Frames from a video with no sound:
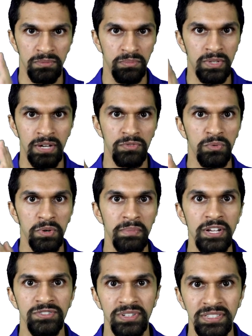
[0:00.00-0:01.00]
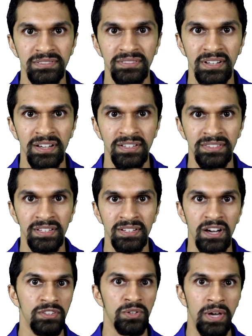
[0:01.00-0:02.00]
whatever we're measuring on
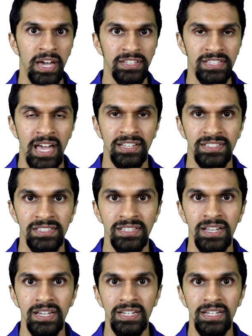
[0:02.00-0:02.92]
the x-axis